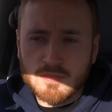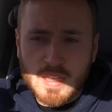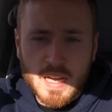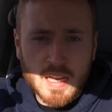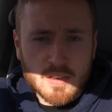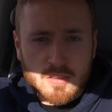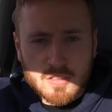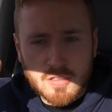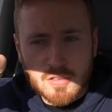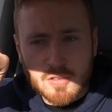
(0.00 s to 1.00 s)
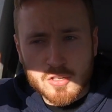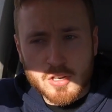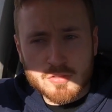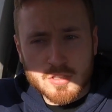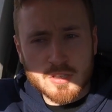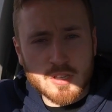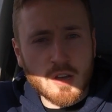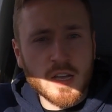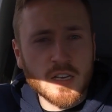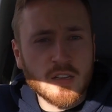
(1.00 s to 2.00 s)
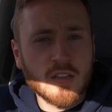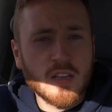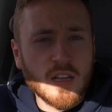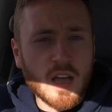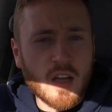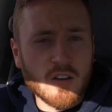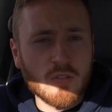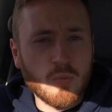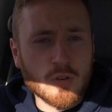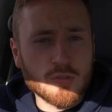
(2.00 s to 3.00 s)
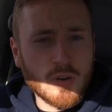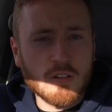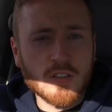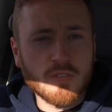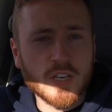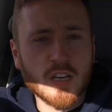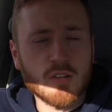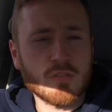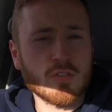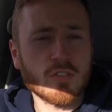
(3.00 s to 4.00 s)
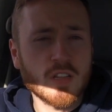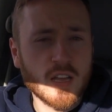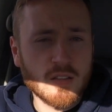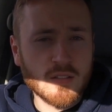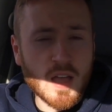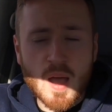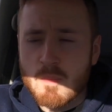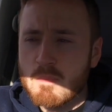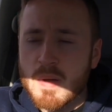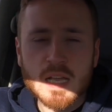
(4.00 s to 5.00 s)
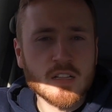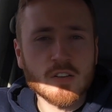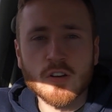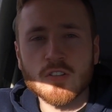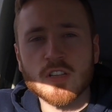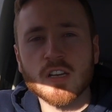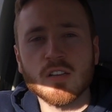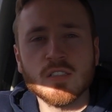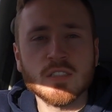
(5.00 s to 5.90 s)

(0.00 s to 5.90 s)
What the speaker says: and go to the side and watch all our other videos because they're amazing content,